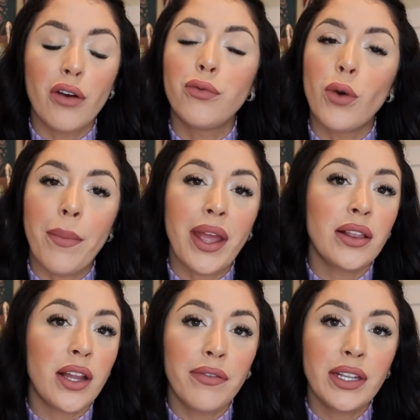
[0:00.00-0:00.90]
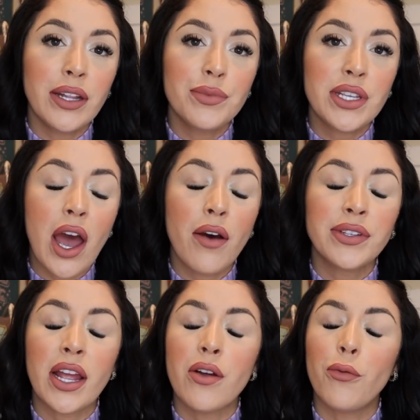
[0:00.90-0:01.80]
of women loving
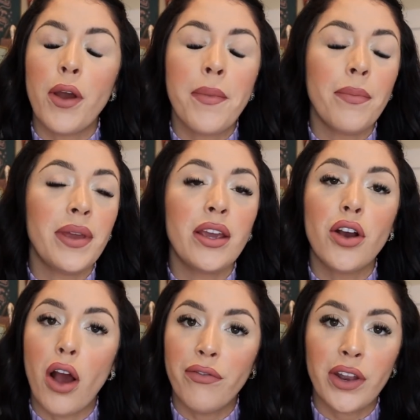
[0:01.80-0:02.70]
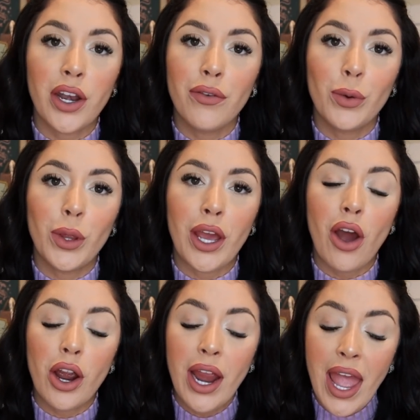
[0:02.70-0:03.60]
themselves and of women being confident of who they
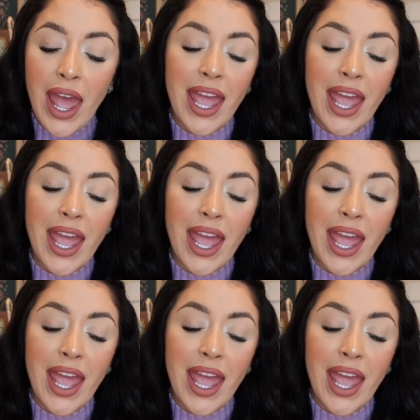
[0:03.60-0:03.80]
are.